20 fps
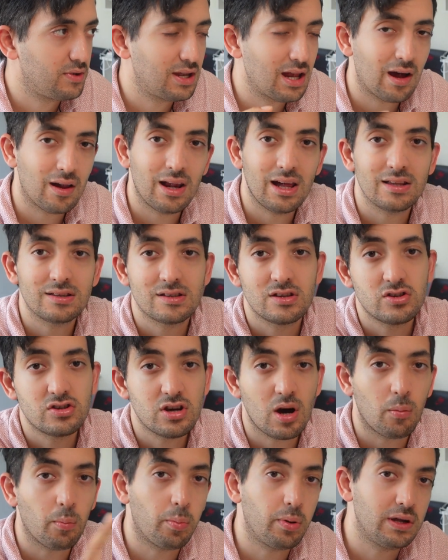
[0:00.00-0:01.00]
Now let's
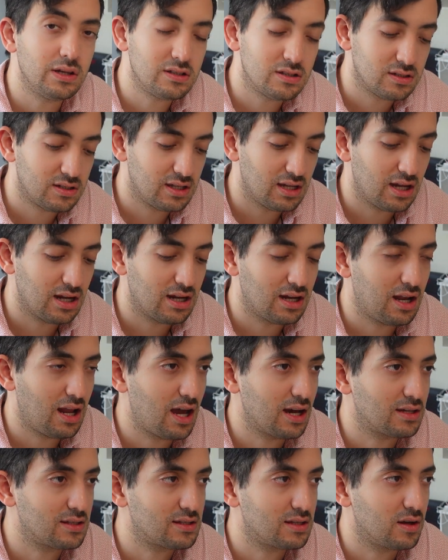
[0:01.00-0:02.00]
jump into the
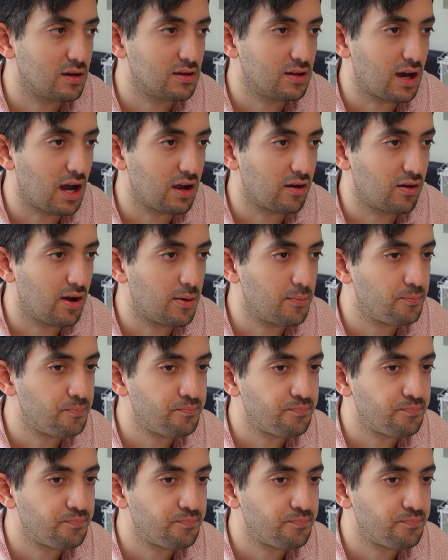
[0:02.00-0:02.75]
next diagram.